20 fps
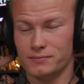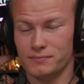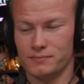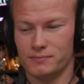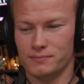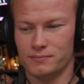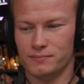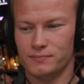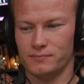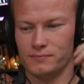
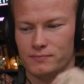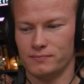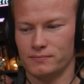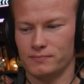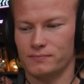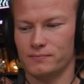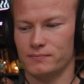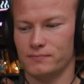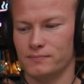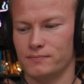
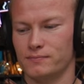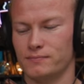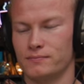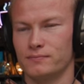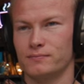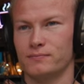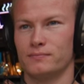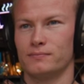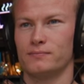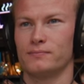
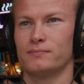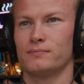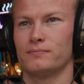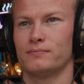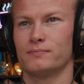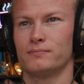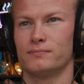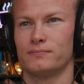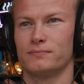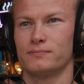
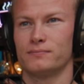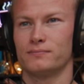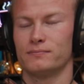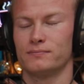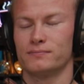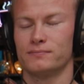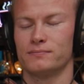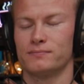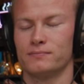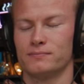
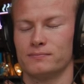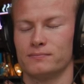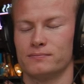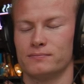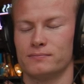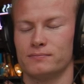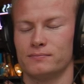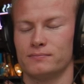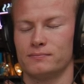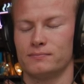
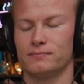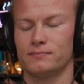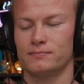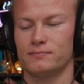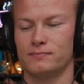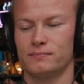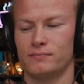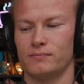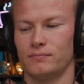No words are spoken by the person on screen.